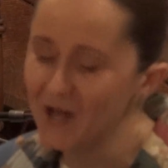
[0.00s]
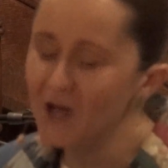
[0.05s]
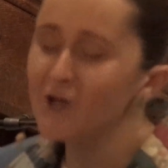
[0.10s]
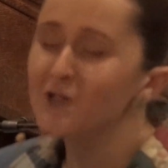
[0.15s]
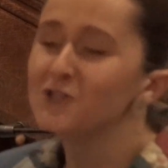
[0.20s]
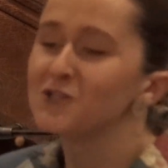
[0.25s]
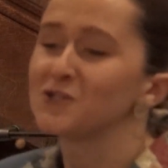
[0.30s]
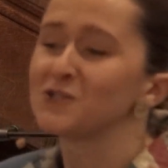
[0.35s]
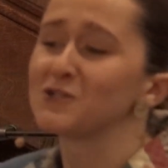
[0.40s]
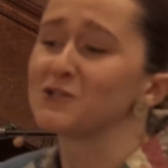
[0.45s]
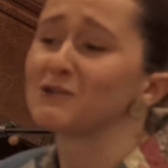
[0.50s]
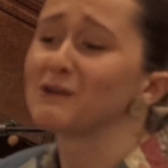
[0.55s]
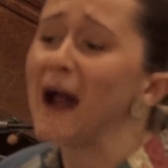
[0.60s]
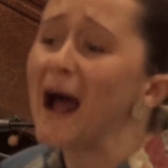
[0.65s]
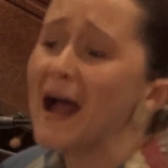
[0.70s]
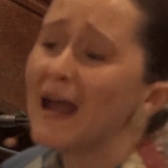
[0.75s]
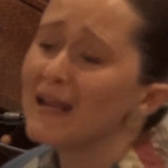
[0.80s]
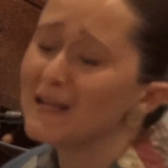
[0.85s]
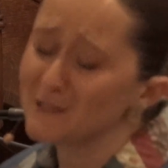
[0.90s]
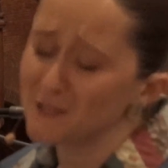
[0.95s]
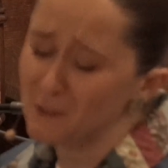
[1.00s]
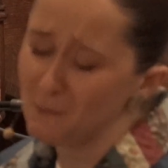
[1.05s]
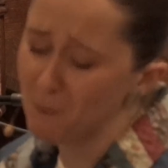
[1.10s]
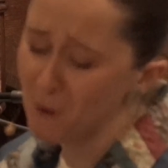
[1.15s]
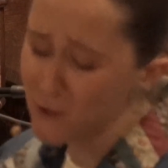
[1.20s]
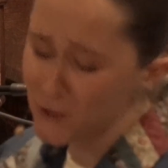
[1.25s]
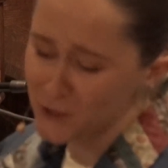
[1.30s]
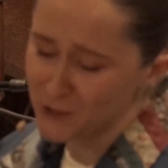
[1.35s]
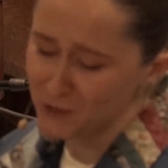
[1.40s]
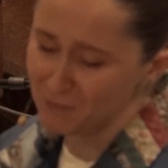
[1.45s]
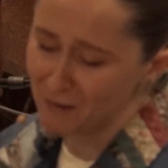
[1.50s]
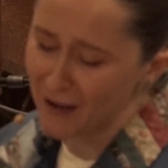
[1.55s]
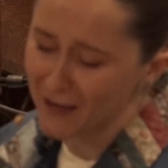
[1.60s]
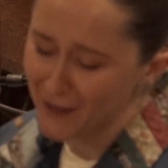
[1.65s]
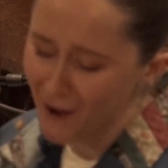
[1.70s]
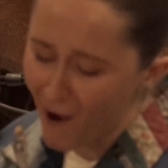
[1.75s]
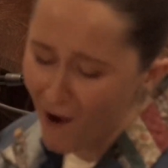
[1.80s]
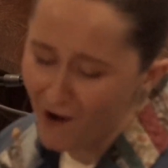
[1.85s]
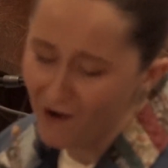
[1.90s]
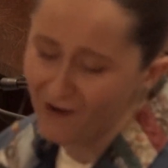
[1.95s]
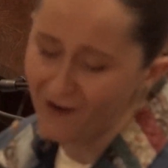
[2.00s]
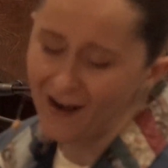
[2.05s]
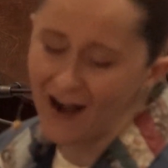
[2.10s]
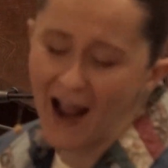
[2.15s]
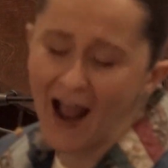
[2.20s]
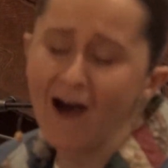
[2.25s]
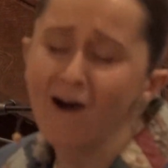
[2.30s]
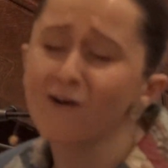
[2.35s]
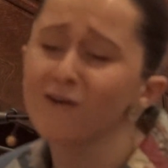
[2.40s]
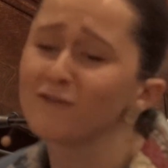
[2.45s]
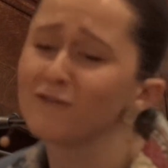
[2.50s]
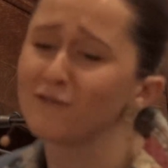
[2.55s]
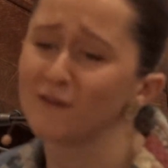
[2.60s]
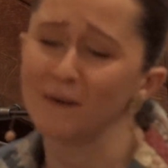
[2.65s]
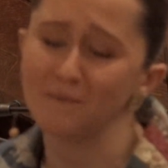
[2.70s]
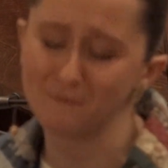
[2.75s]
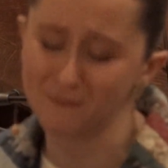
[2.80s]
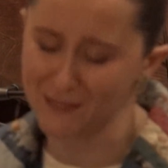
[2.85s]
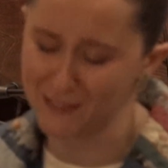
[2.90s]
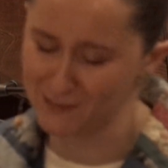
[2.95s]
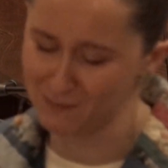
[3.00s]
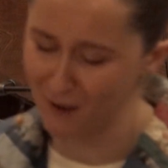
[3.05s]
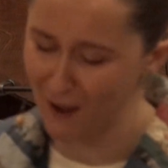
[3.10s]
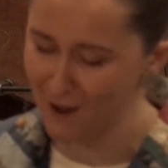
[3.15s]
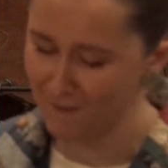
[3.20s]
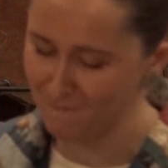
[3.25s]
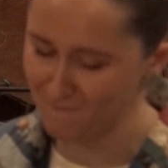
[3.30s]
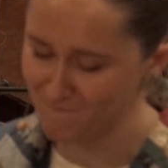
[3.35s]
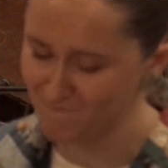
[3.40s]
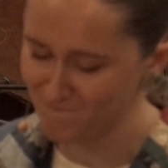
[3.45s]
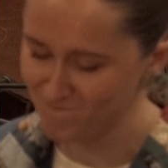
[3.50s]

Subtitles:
just trying to push my car out from the spot.